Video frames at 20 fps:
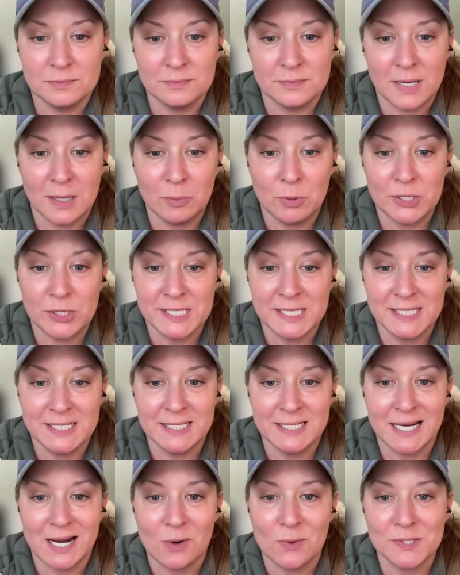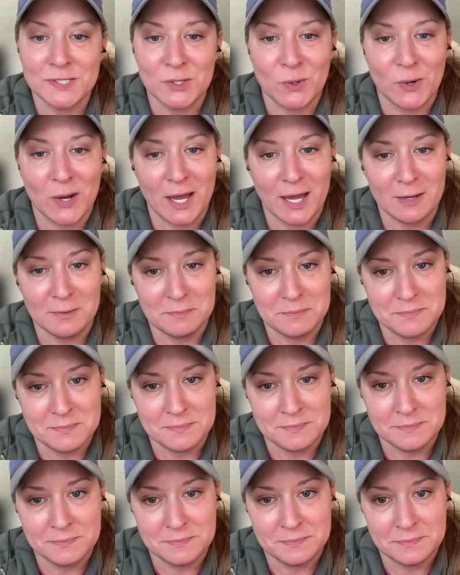I pretended I was okay.
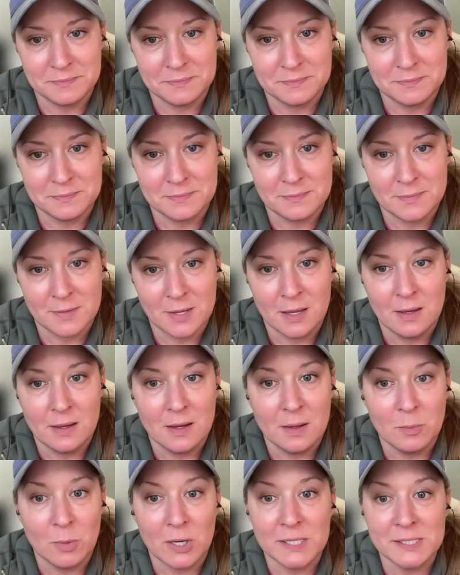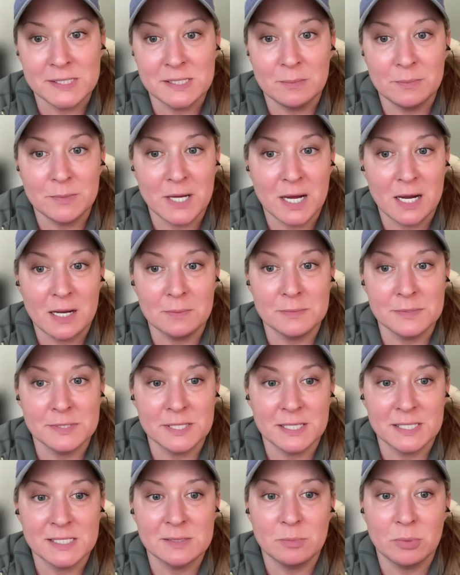Because sometimes
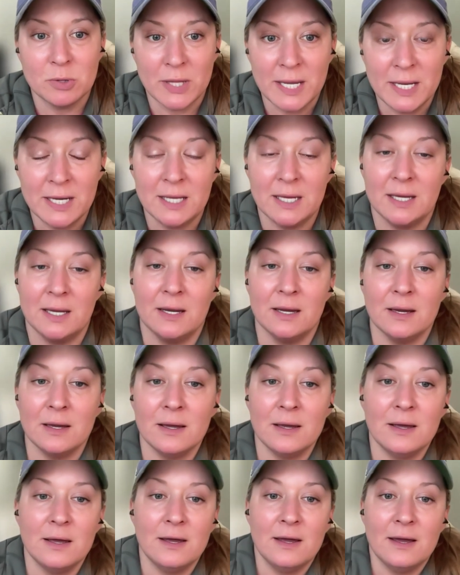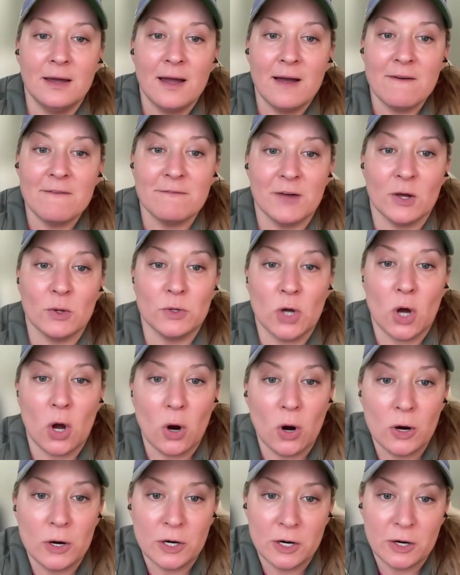explaining felt
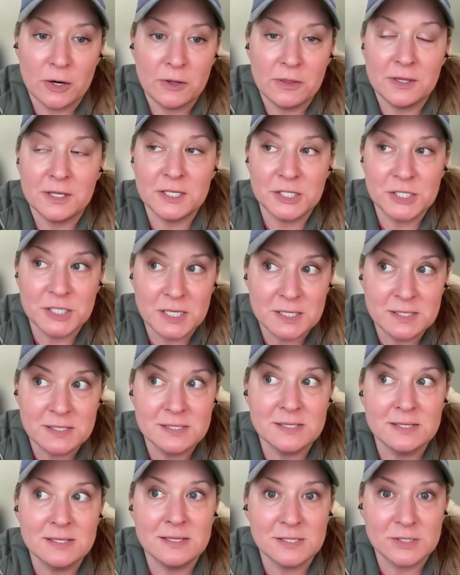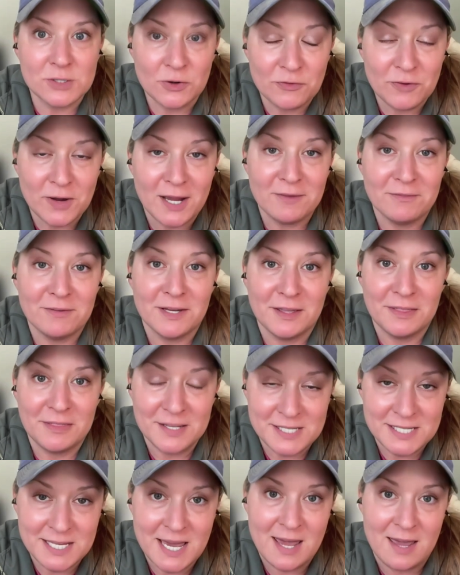harder than just surviving
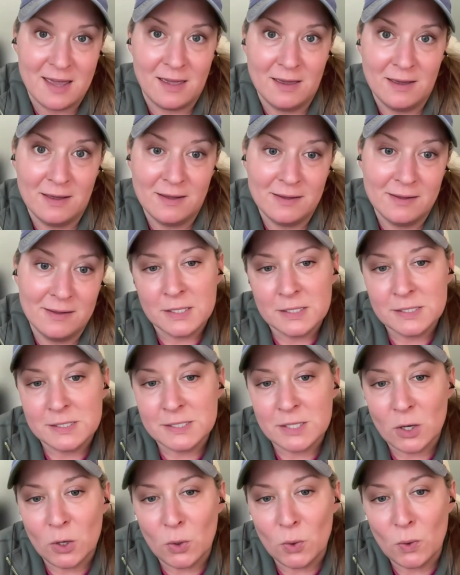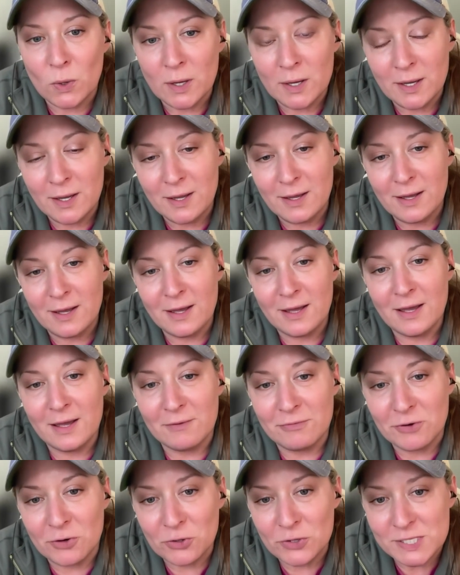the day. So
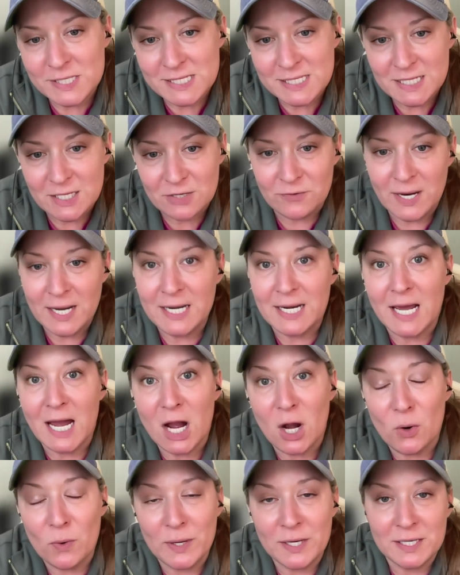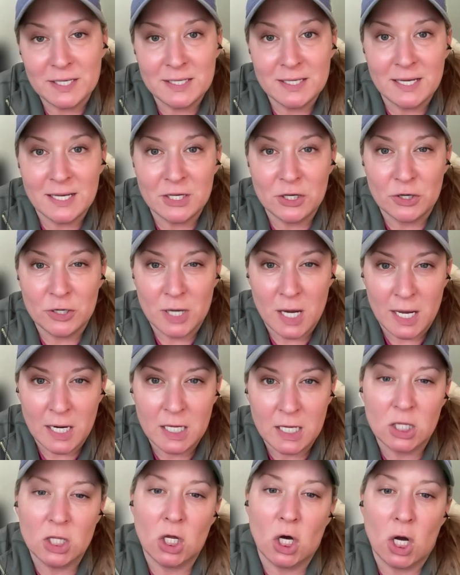if you're listening right now and you're
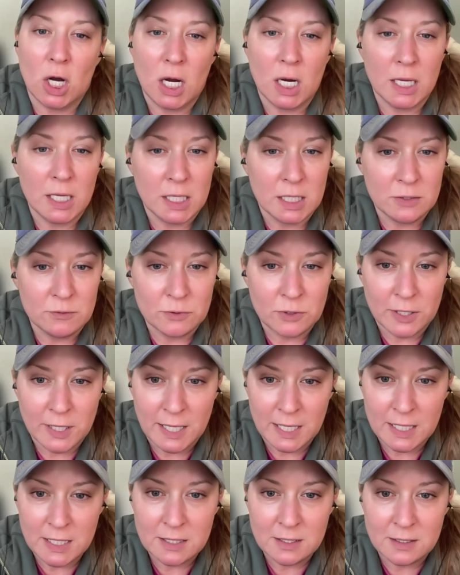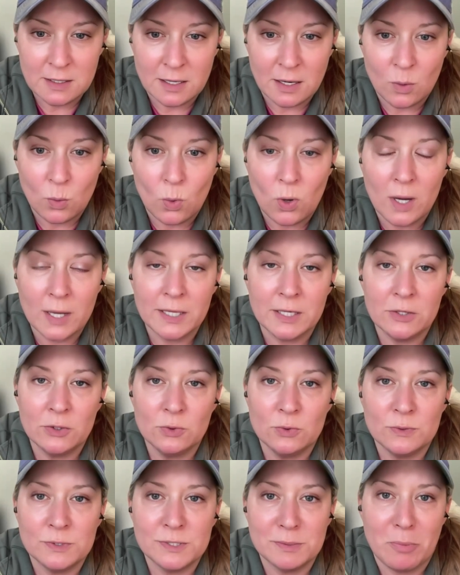nodding along and can relate, I want
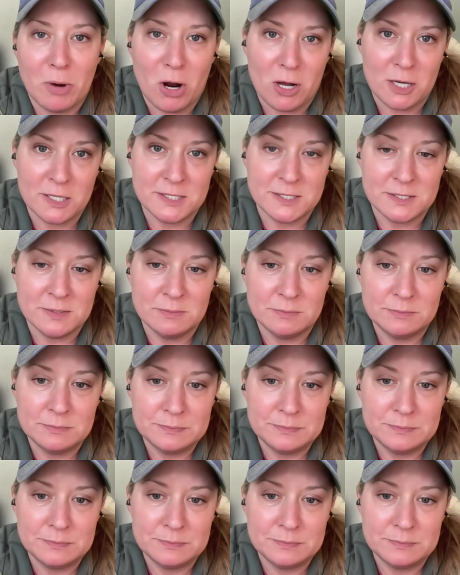you to pause.